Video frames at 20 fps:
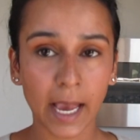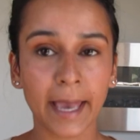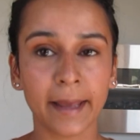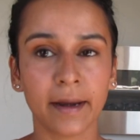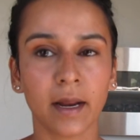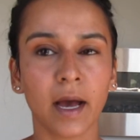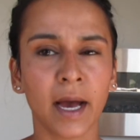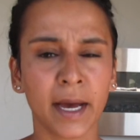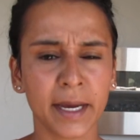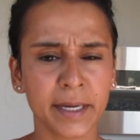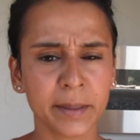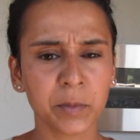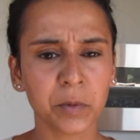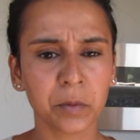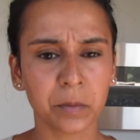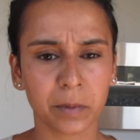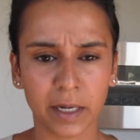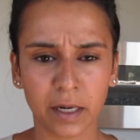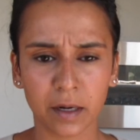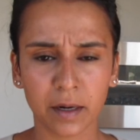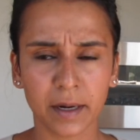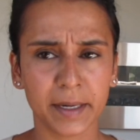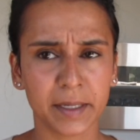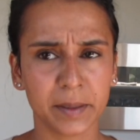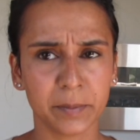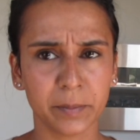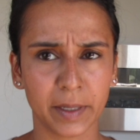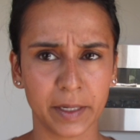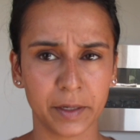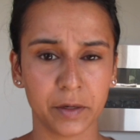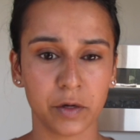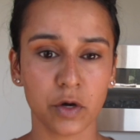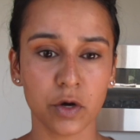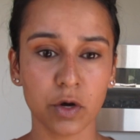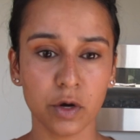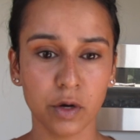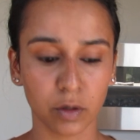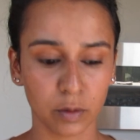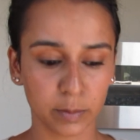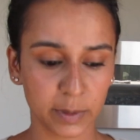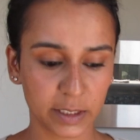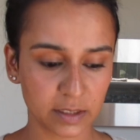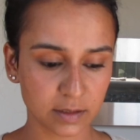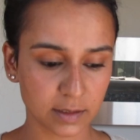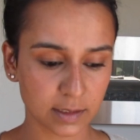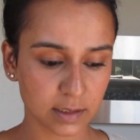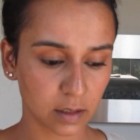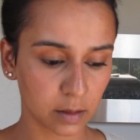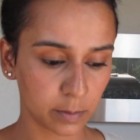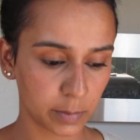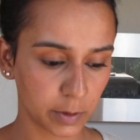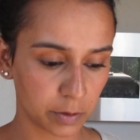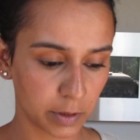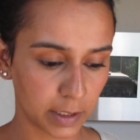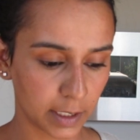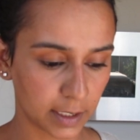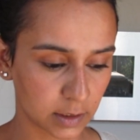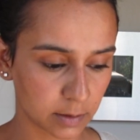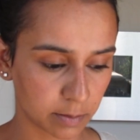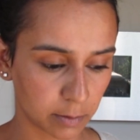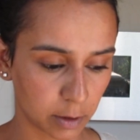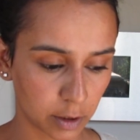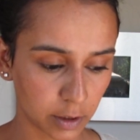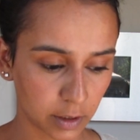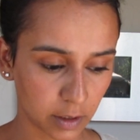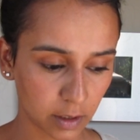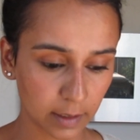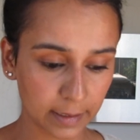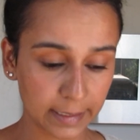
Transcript: And I am aware I am by no means a beauty expert,